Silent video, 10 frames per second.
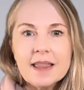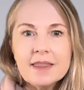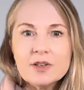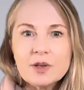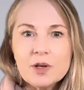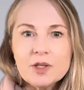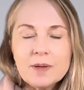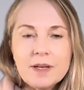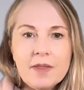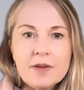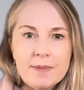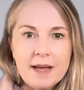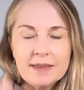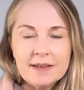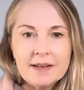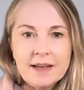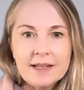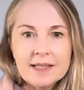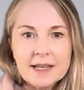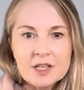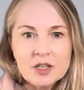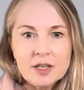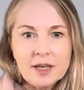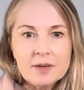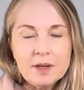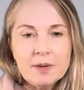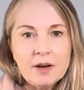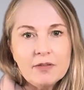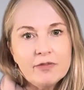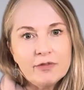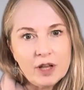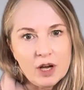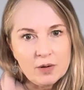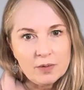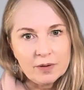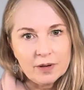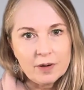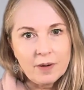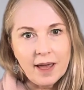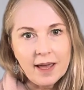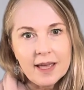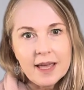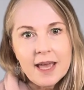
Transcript: There's also another method, and it's actually going to be a flow, okay?